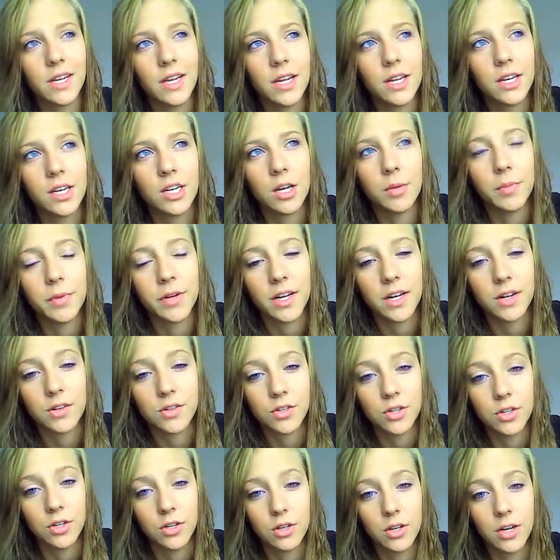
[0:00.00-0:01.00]
and coming out
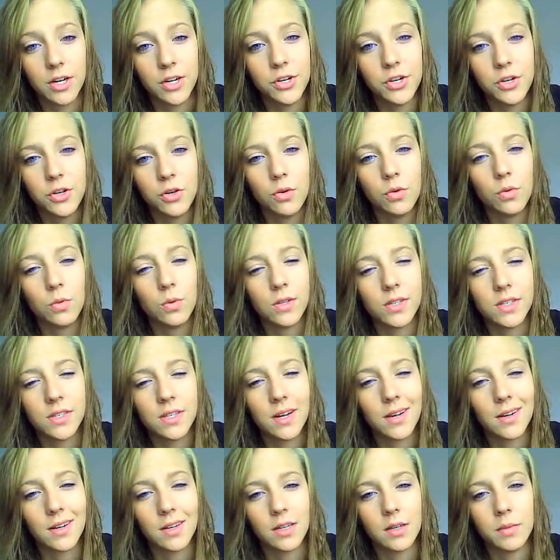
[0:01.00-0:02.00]
to her I knew was
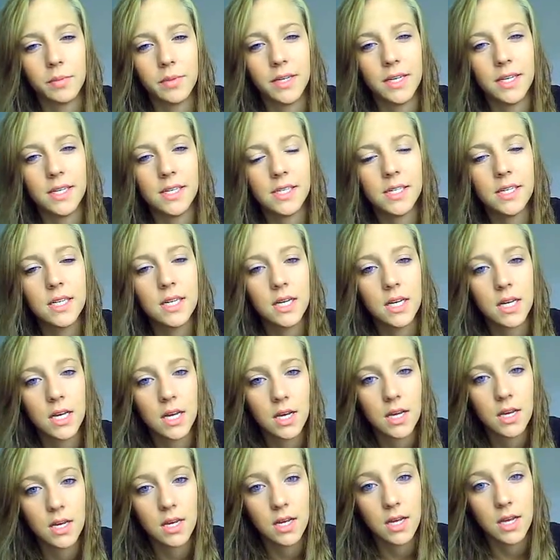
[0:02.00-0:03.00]
not going to be easy,
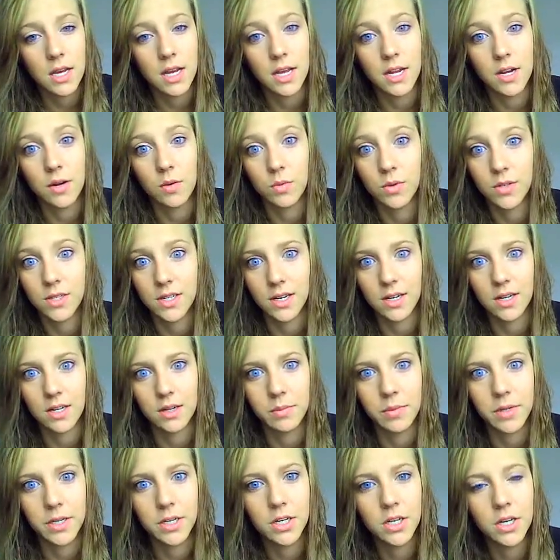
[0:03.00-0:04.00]
and it was not
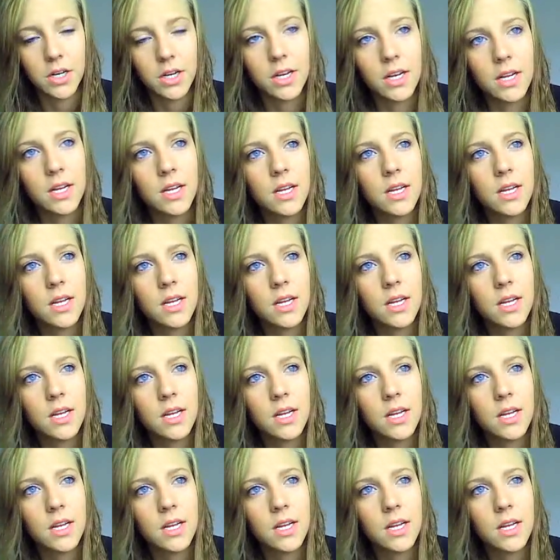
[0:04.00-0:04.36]
going to be good.